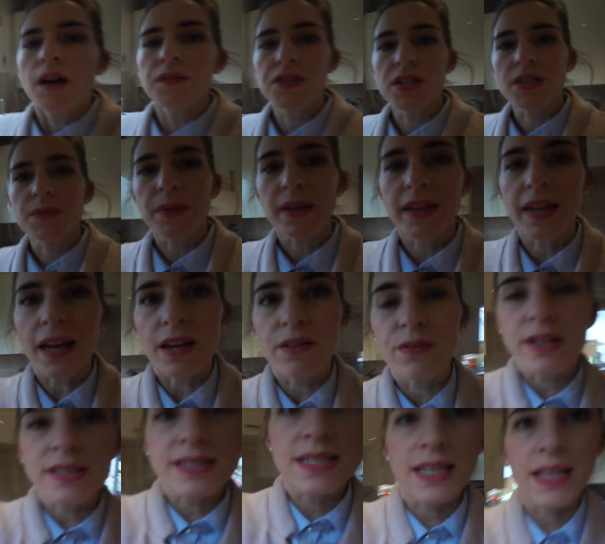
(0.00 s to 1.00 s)
I've just been getting
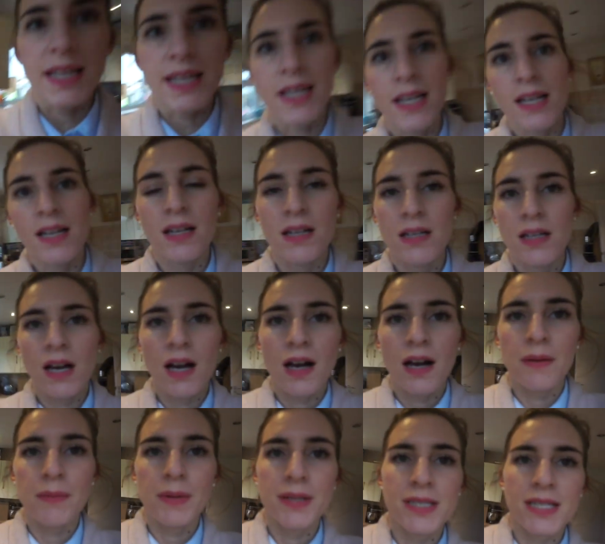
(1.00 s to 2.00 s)
ready.
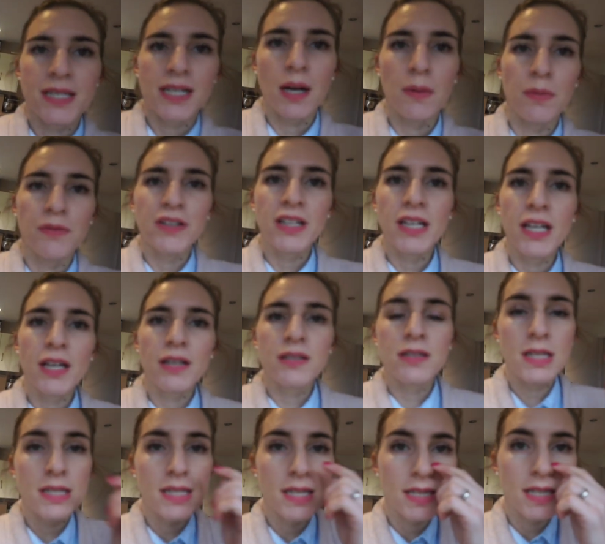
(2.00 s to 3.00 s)
Um, I did a couple videos.
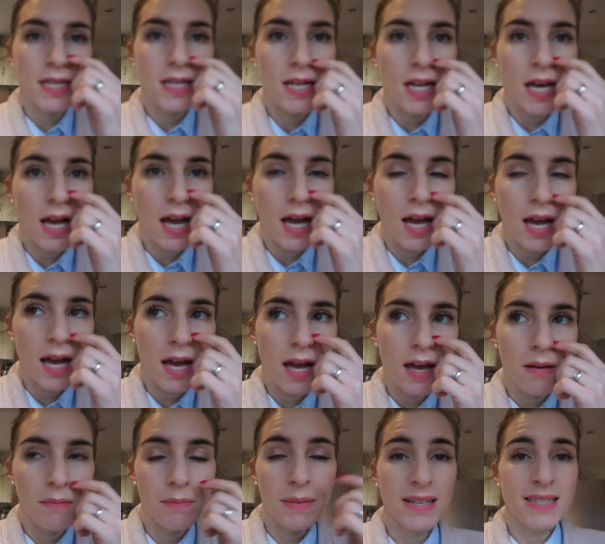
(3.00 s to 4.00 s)
I did
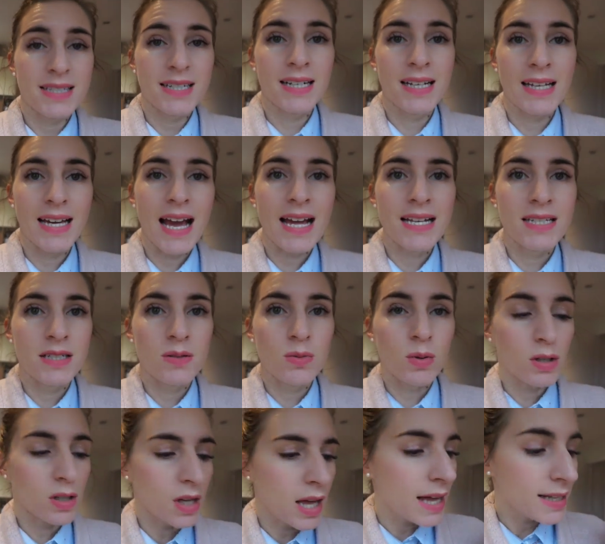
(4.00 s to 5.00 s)
not basically edit
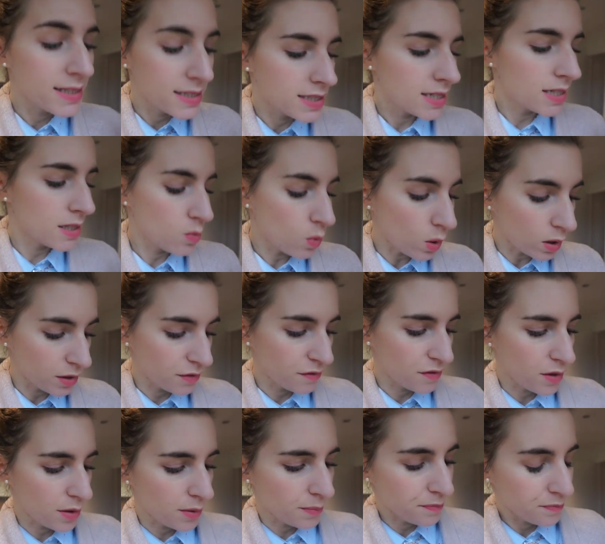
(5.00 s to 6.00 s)
one, edited one of
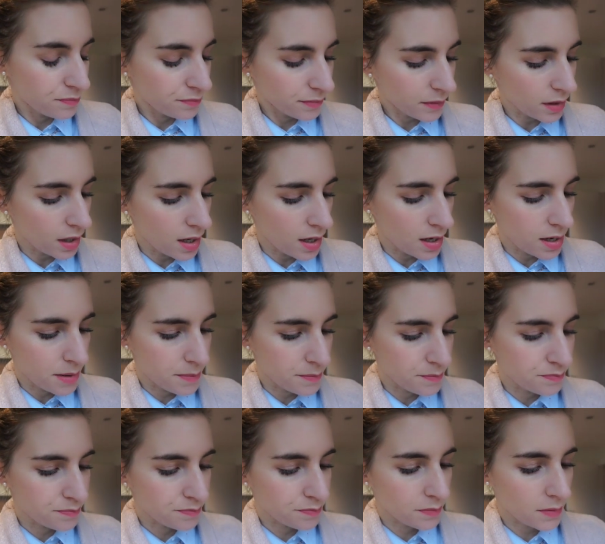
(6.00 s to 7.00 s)
them.
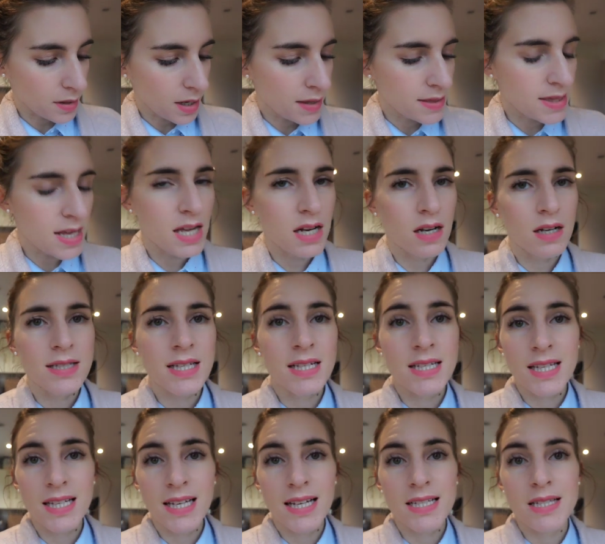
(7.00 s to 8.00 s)
Um, and then I said
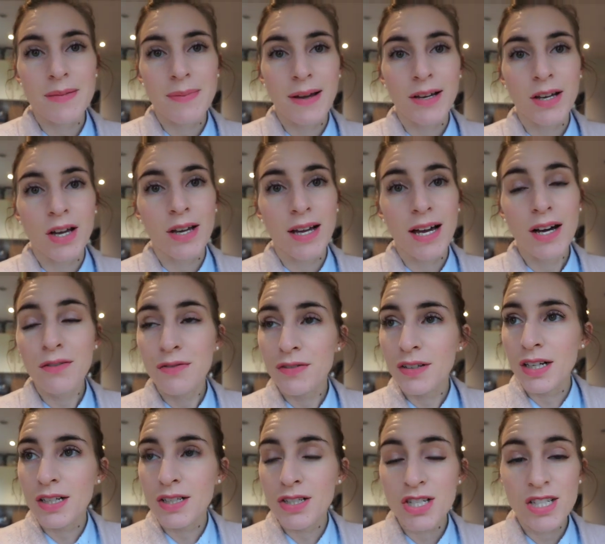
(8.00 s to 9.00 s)
to the kids about going out for
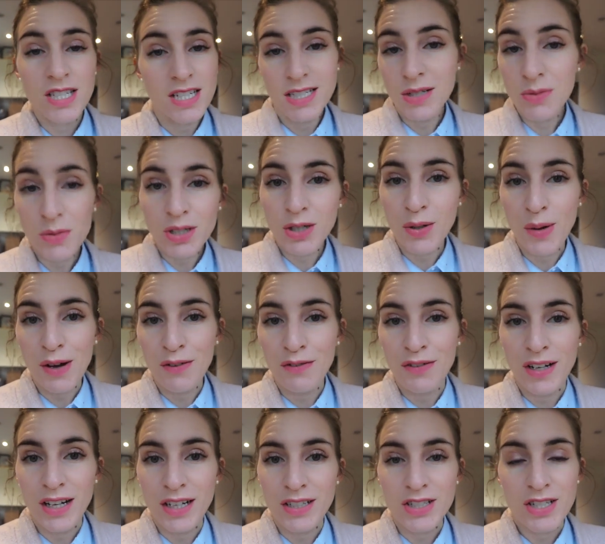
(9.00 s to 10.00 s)
lunch. They didn't want to go out
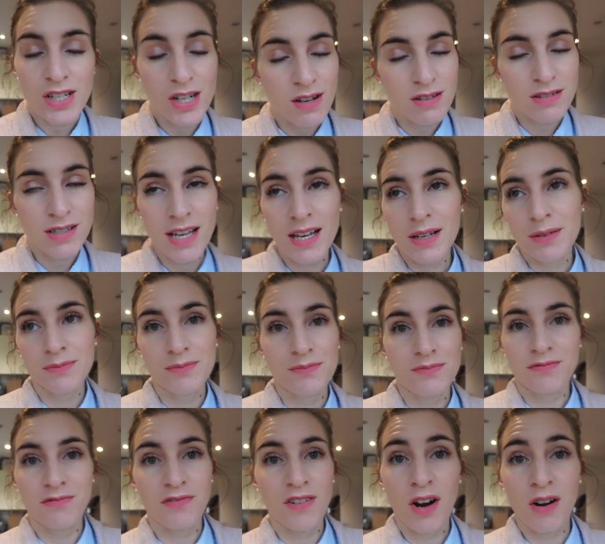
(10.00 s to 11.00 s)
for lunch and I was like,
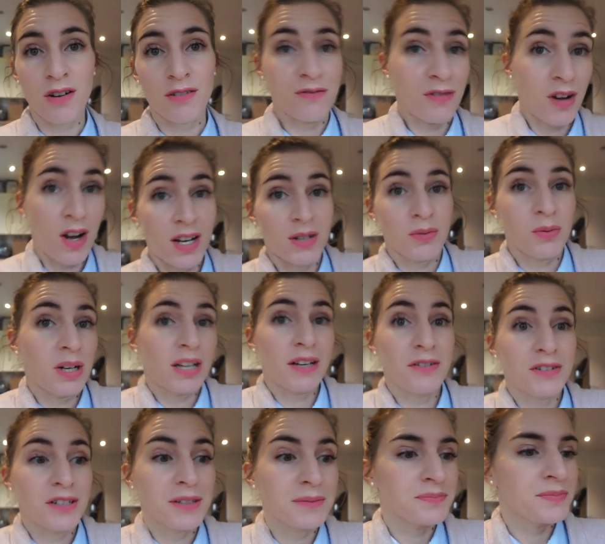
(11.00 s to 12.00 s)
fine,
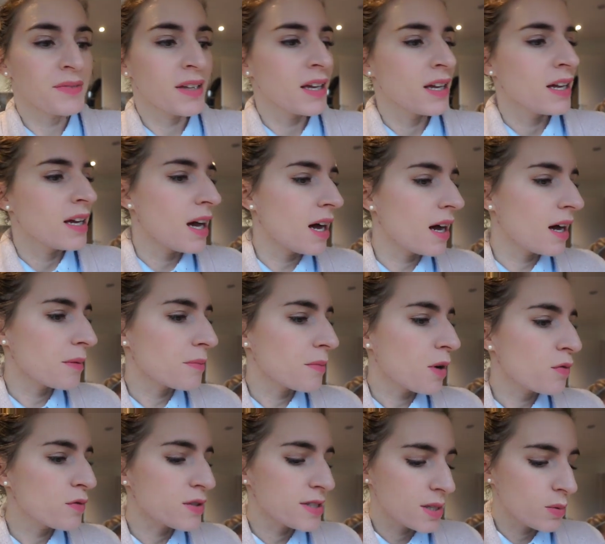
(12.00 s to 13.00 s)
whatever. Um,
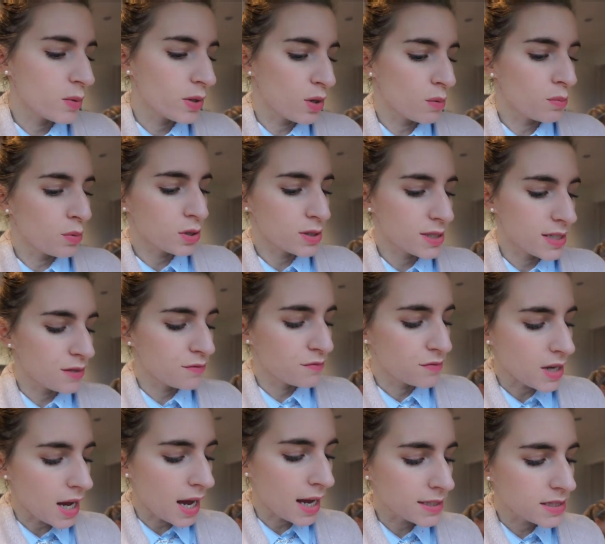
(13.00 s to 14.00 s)
obviously, we're not going
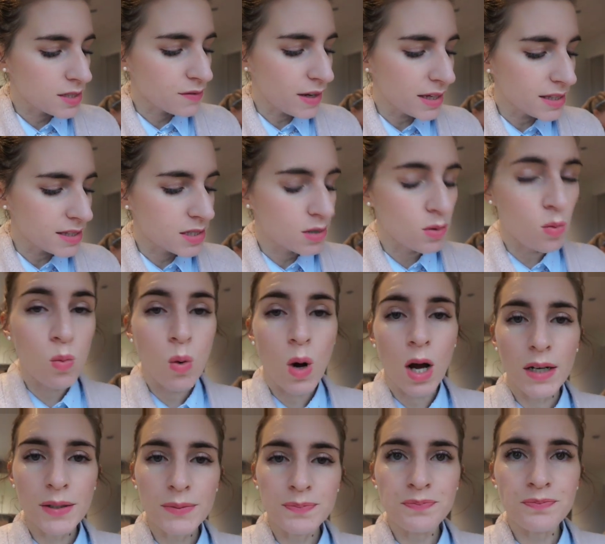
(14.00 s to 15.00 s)
to activate till
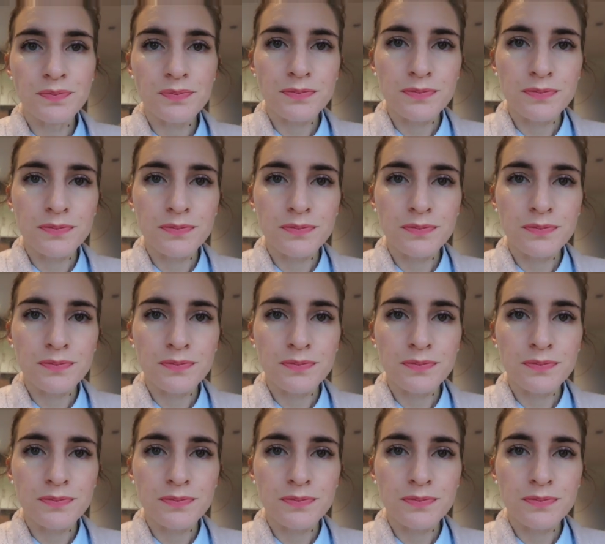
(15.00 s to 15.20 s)
one.